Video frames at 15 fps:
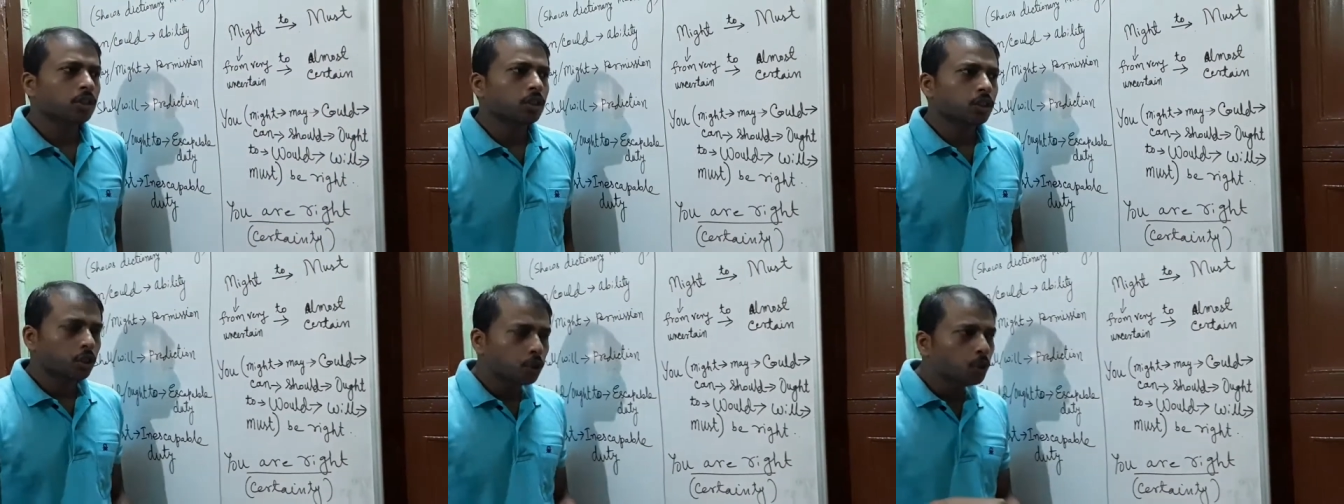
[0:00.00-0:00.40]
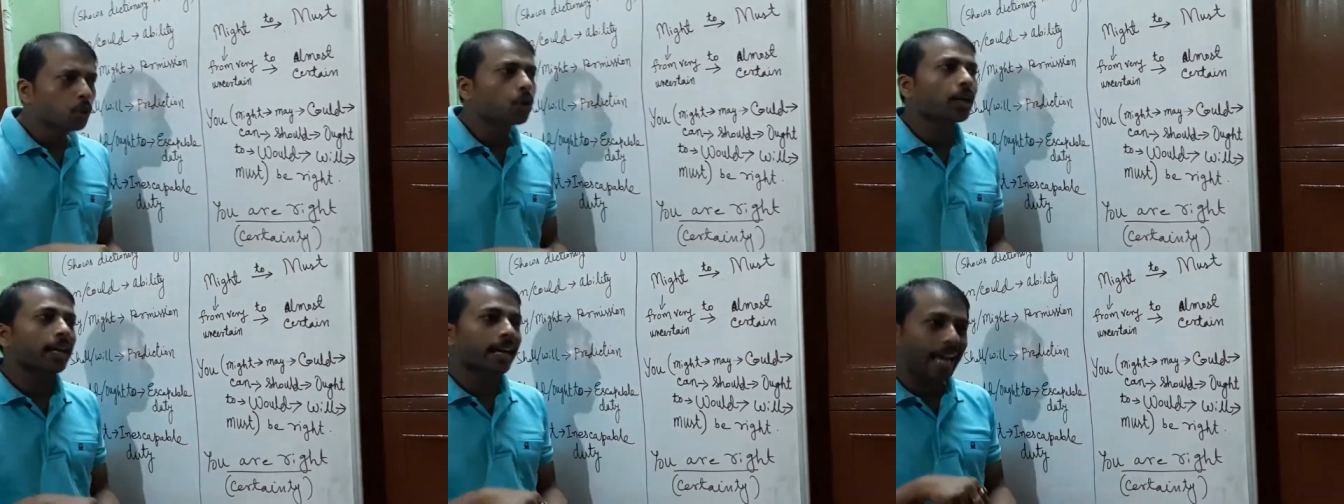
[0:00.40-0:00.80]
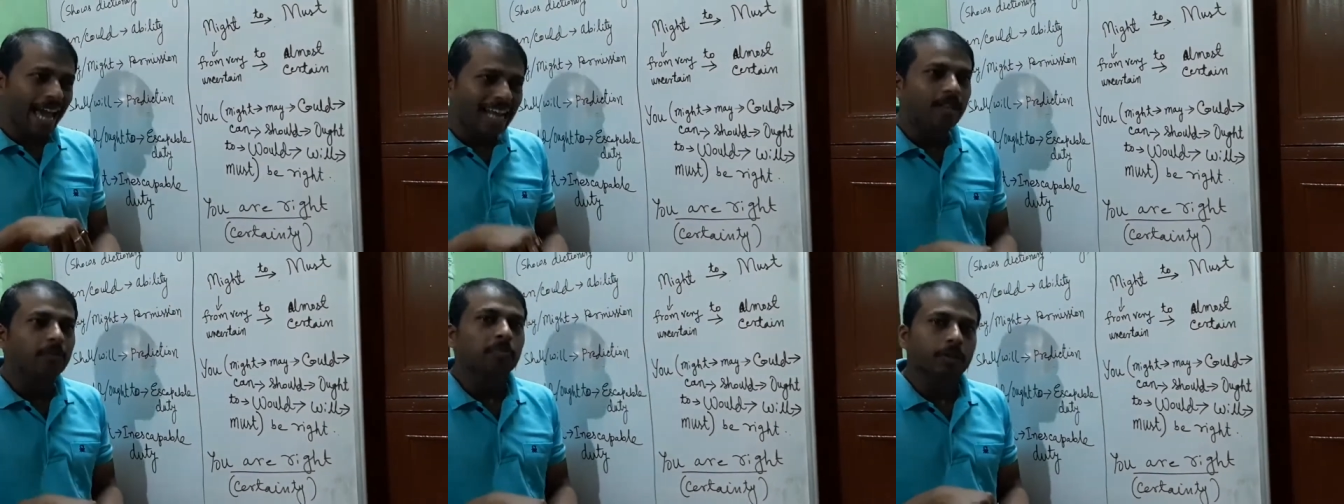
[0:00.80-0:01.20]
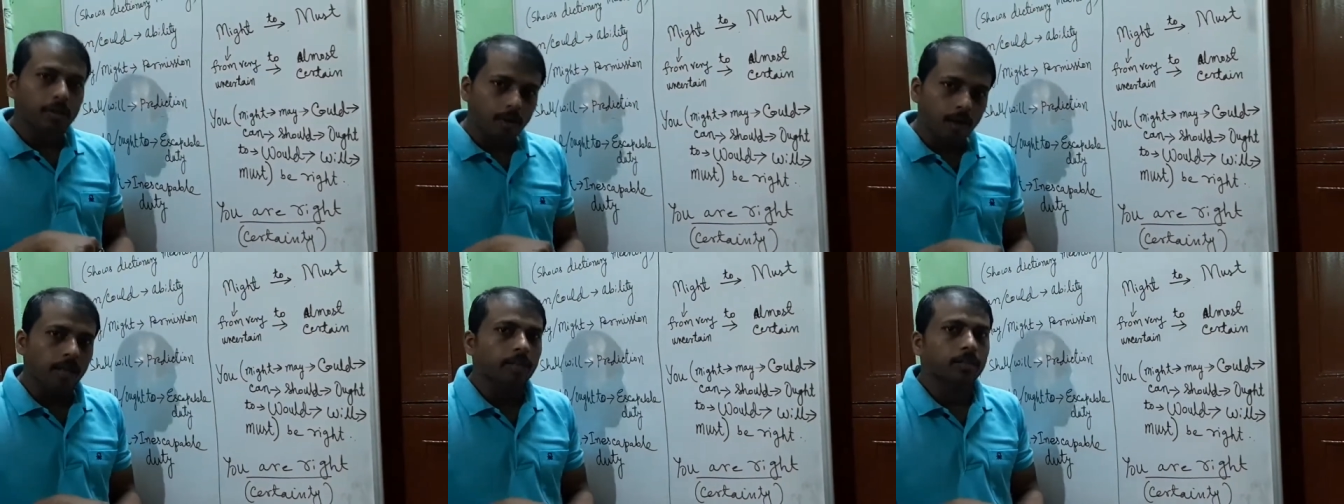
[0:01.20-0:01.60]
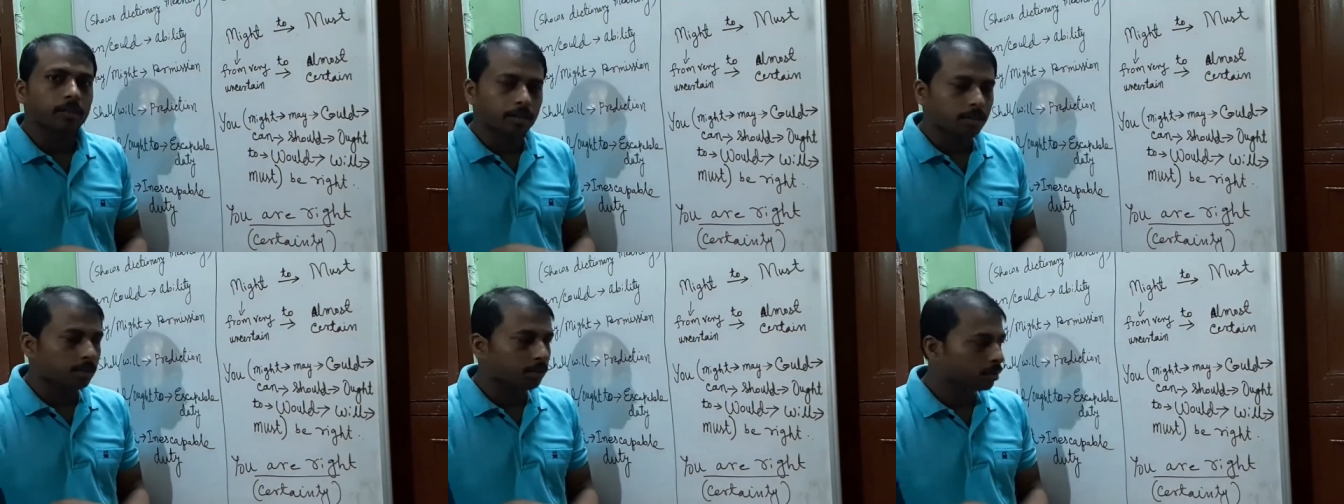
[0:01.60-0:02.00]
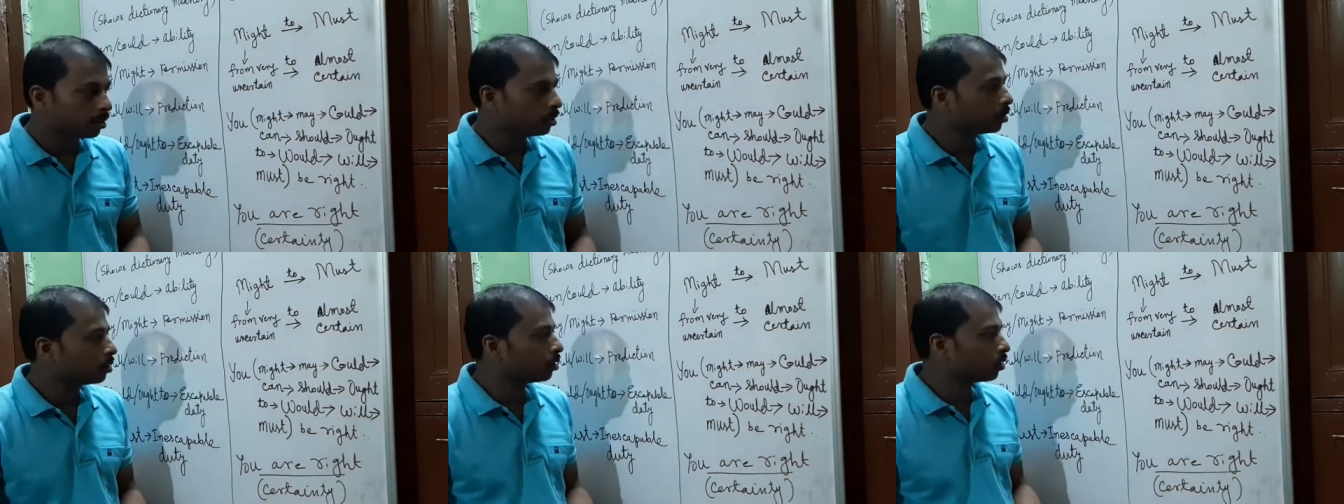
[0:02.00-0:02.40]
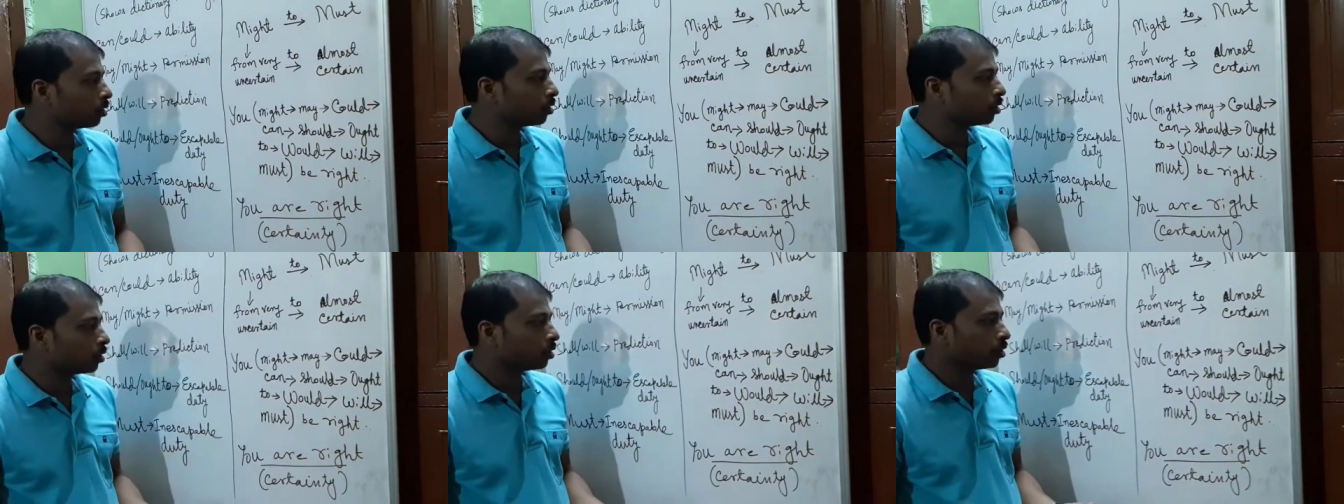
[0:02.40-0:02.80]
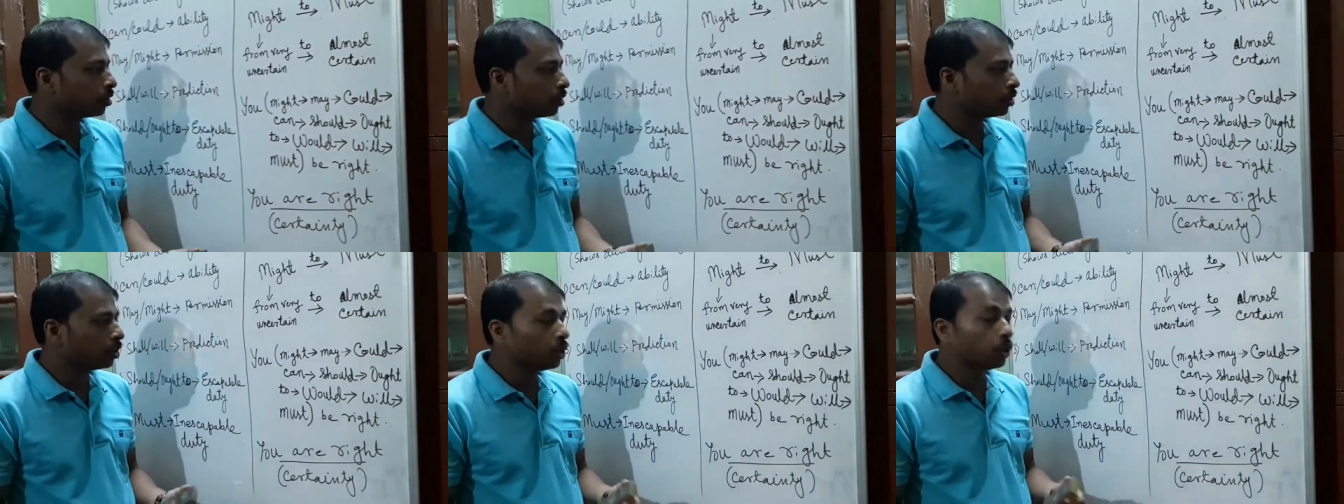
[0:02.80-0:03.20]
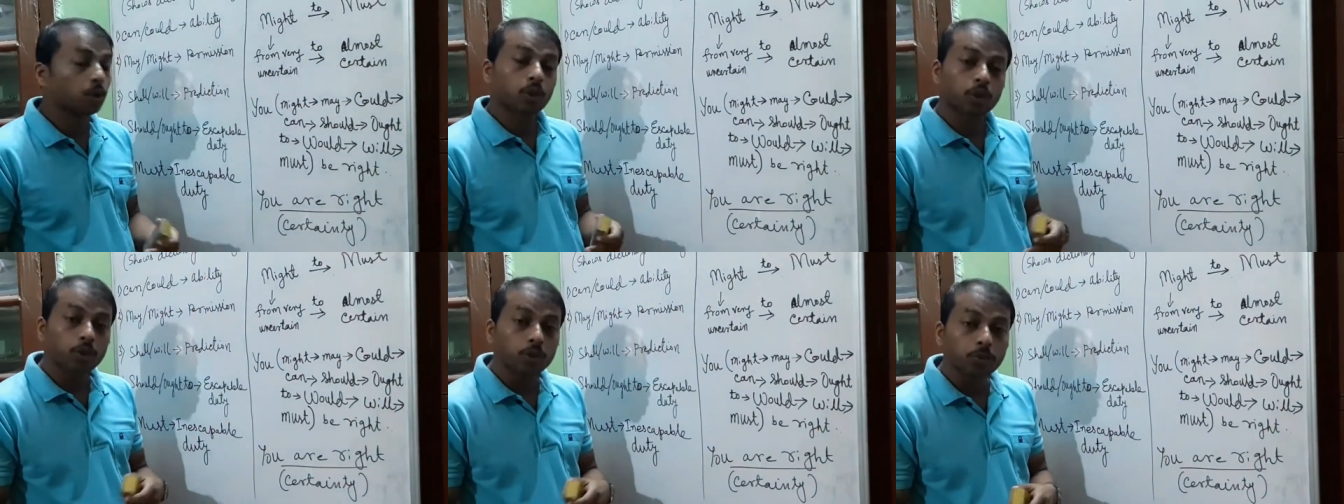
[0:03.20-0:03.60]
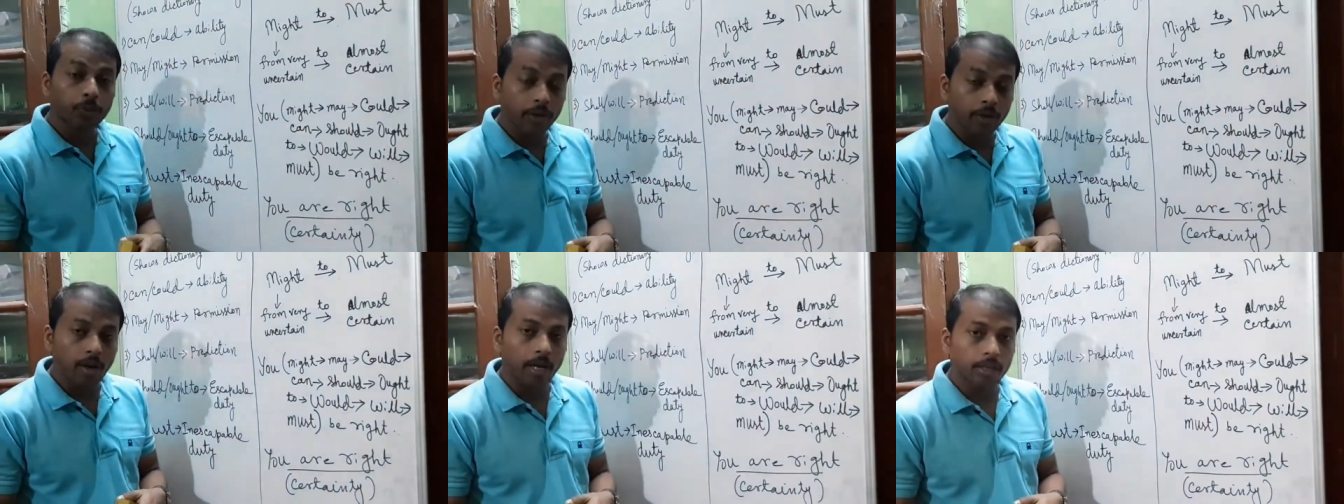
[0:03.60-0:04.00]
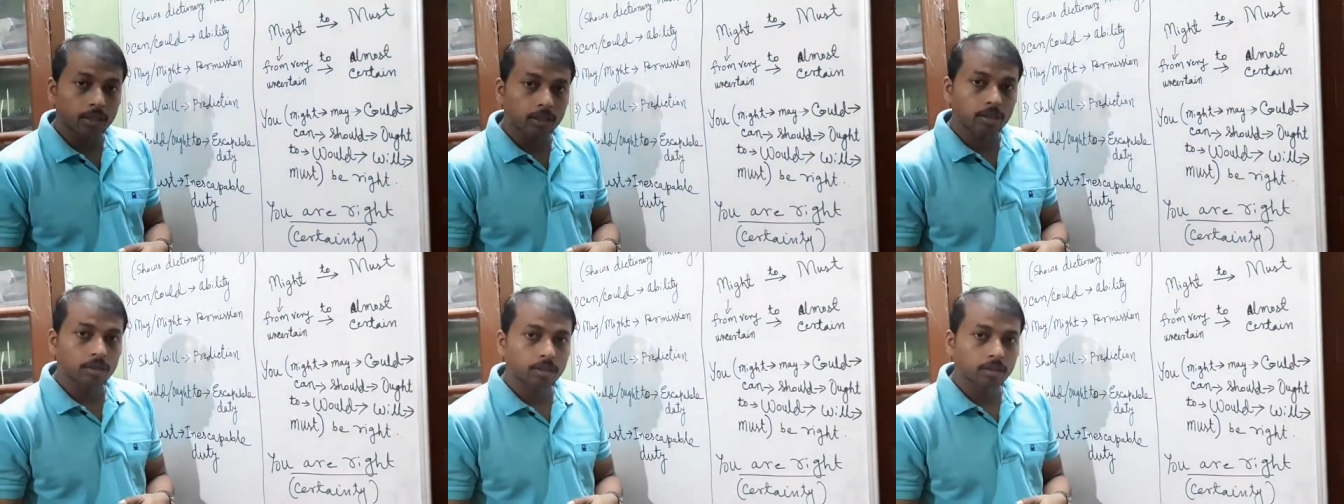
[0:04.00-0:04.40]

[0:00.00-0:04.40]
You can be right. You could be right.